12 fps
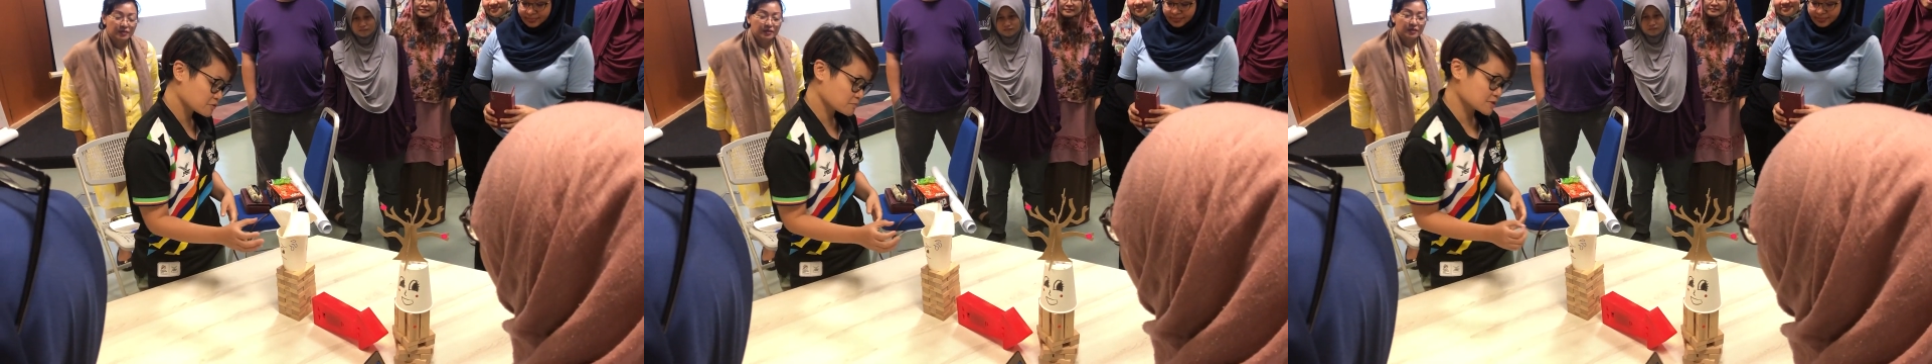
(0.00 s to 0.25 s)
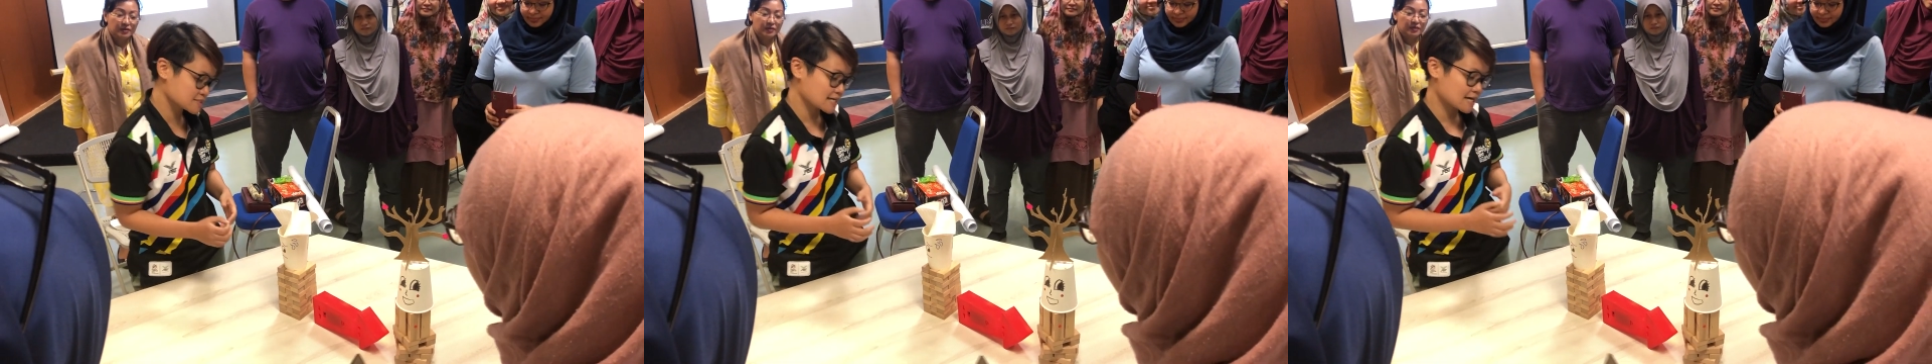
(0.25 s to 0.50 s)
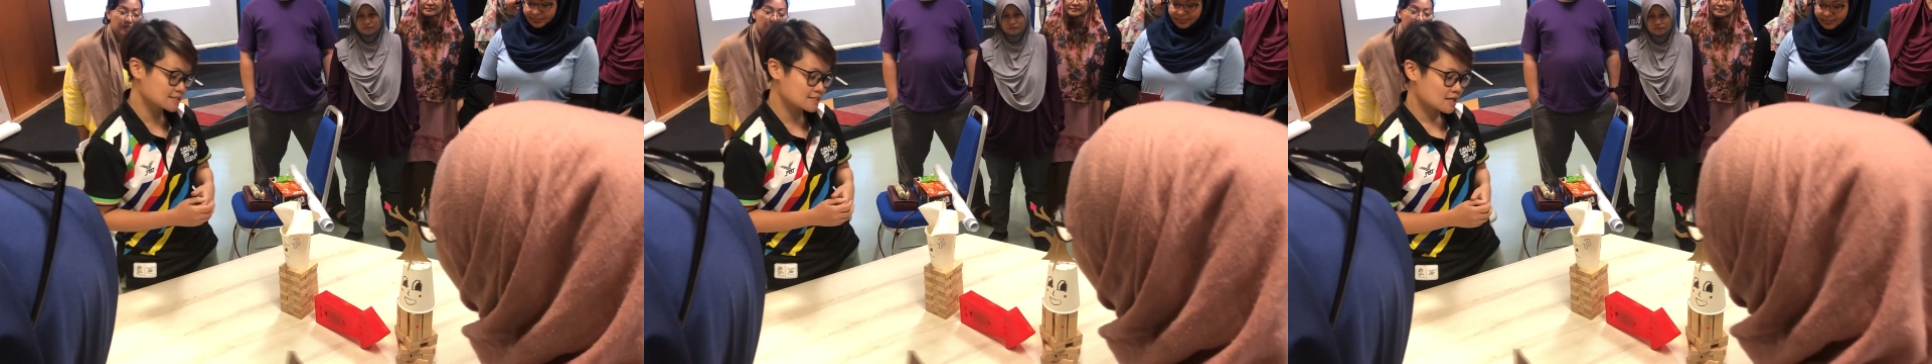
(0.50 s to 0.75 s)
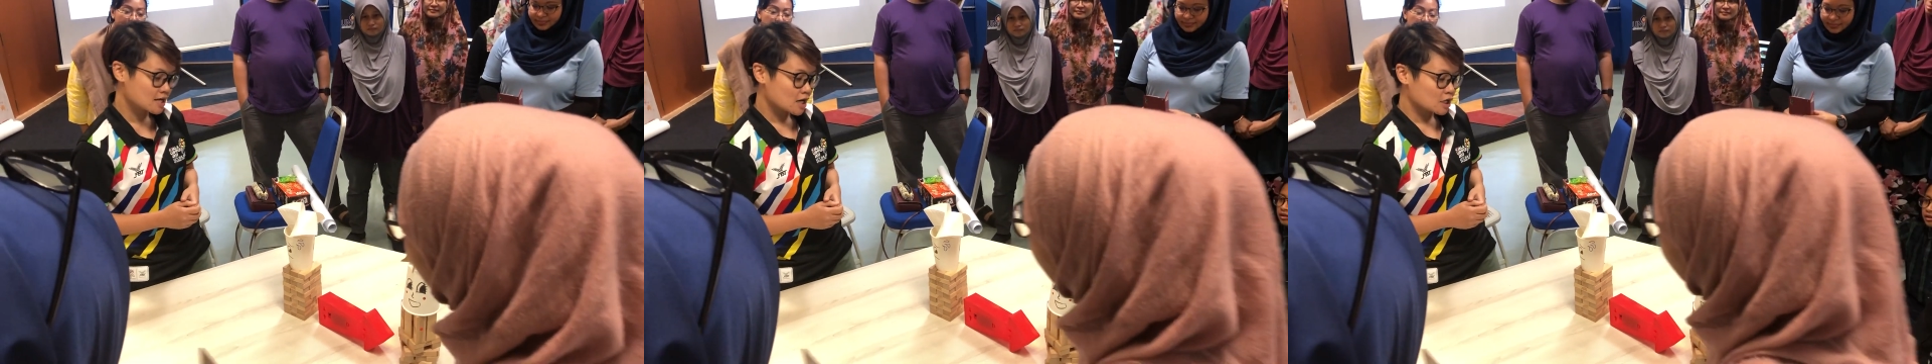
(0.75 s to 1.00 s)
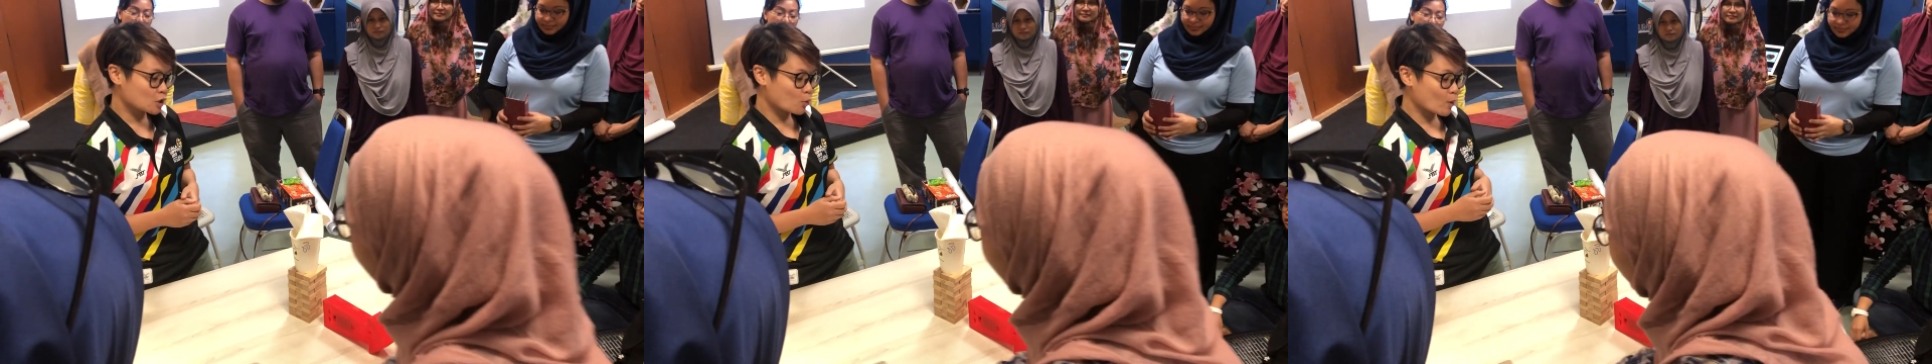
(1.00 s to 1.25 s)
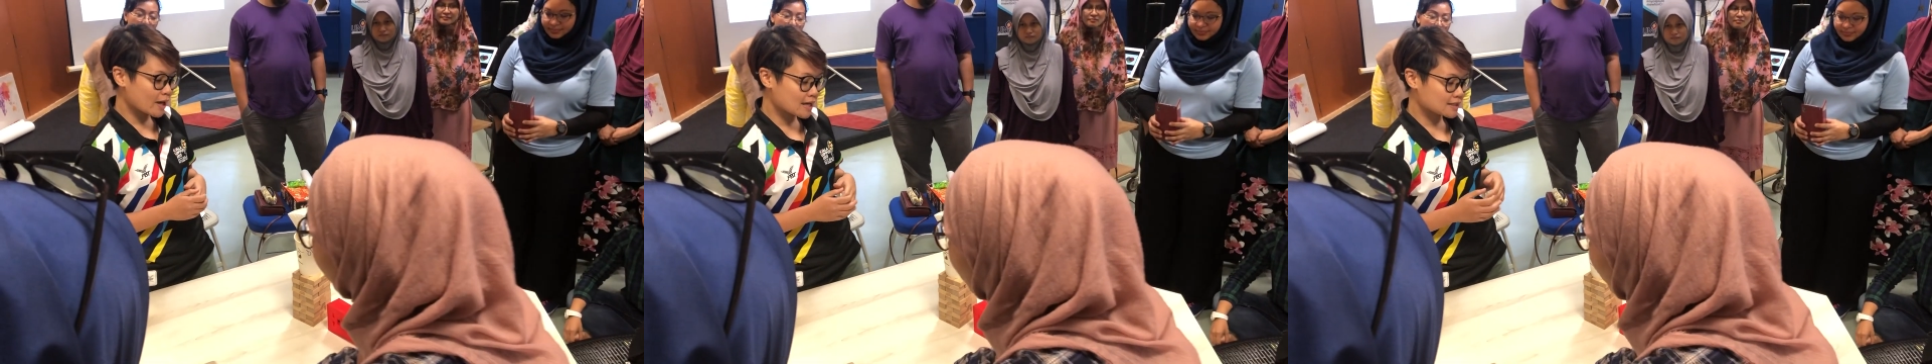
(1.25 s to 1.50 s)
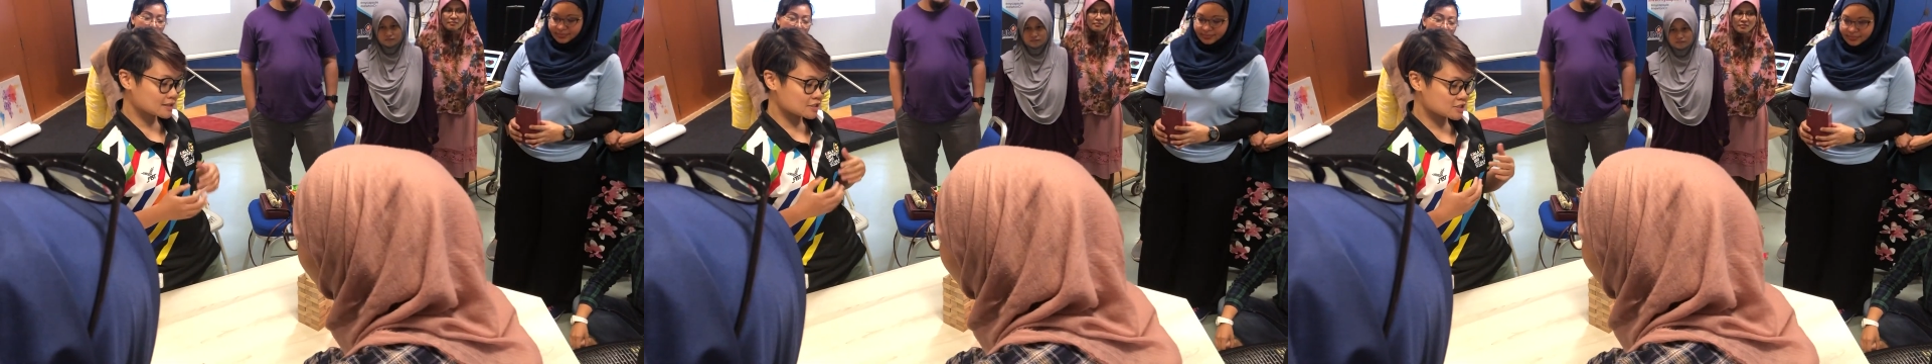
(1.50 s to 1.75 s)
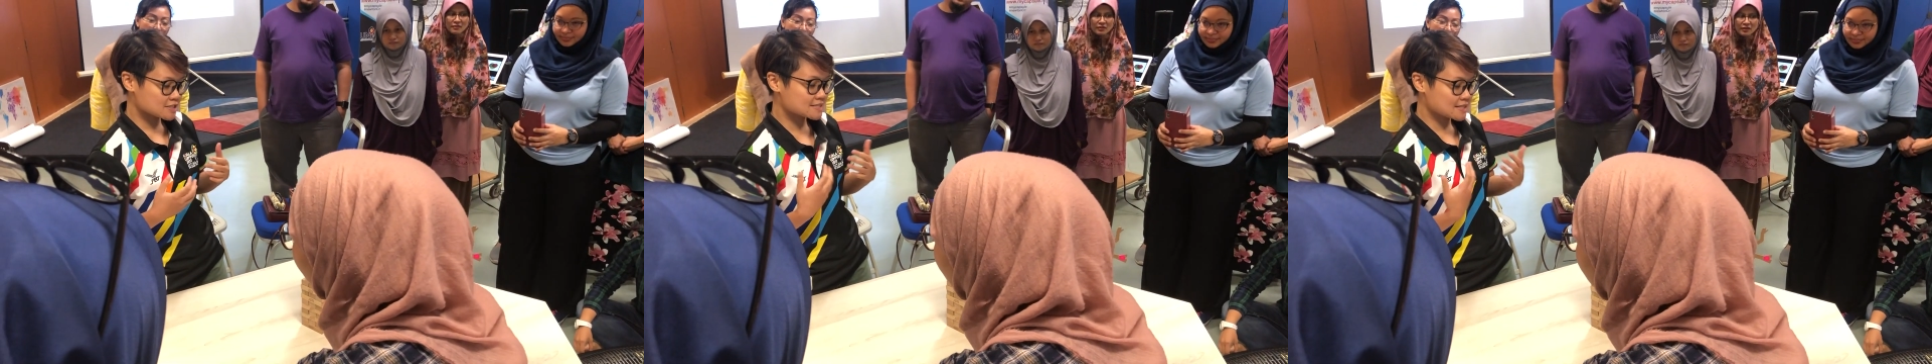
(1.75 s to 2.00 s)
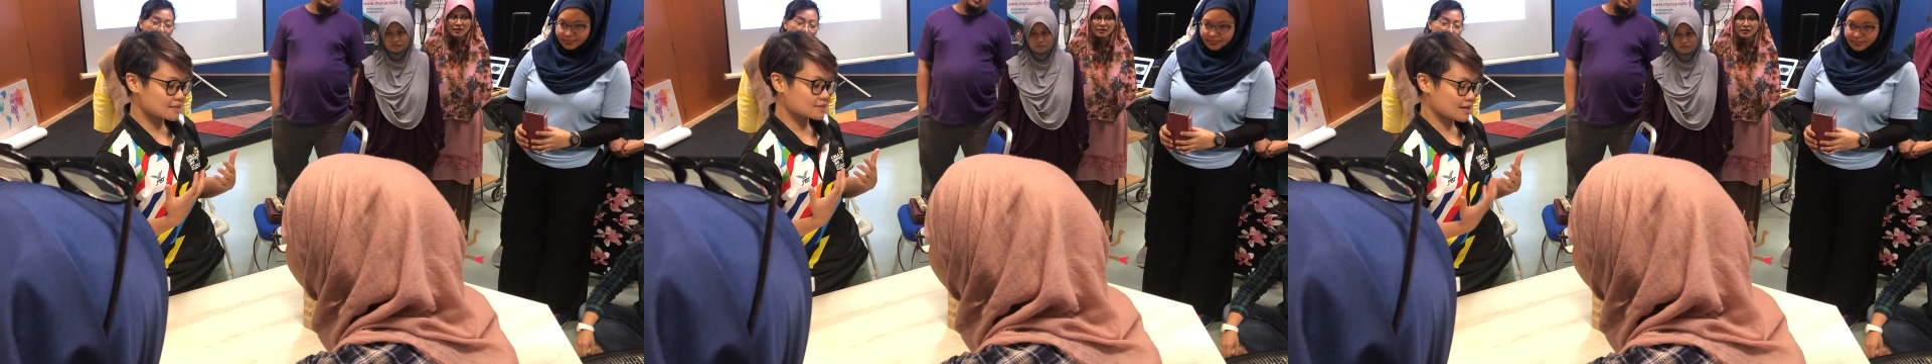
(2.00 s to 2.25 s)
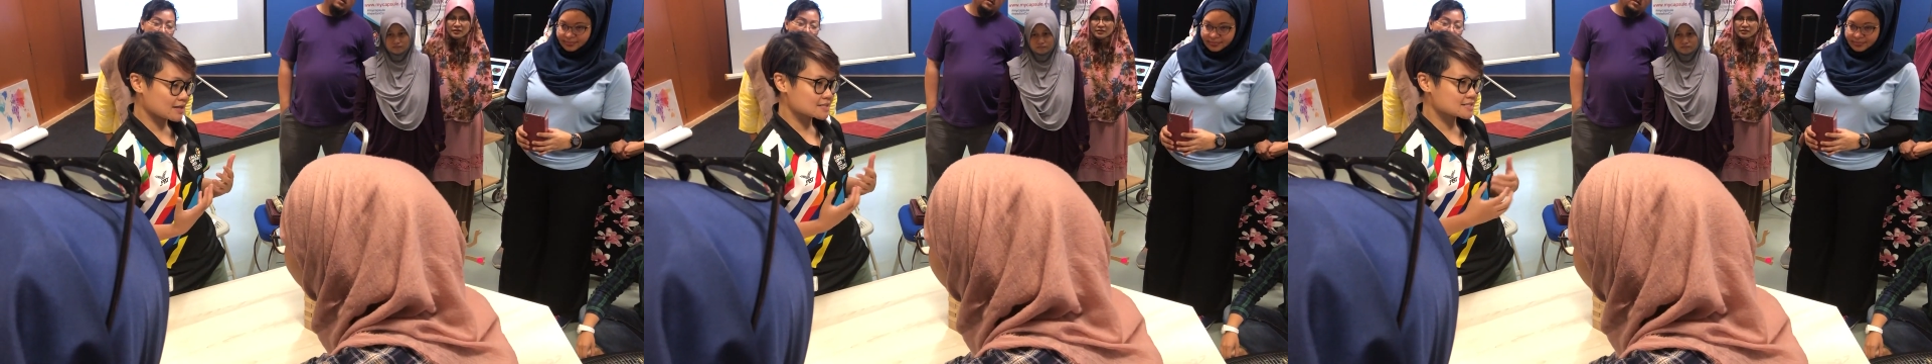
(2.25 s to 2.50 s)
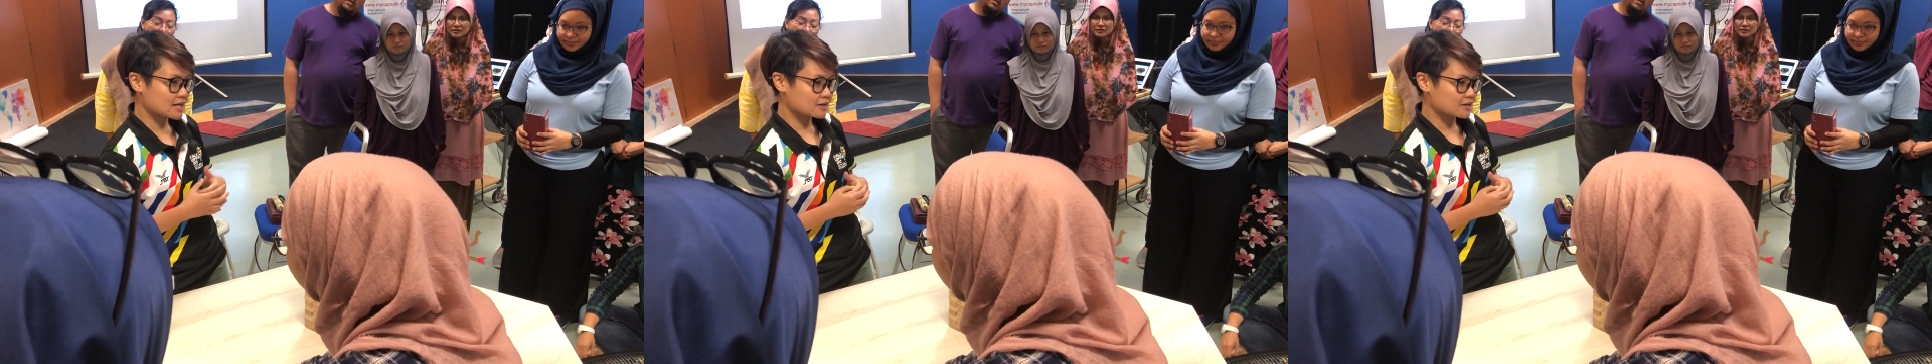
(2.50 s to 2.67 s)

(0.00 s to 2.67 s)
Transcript: represents the way teachers see things.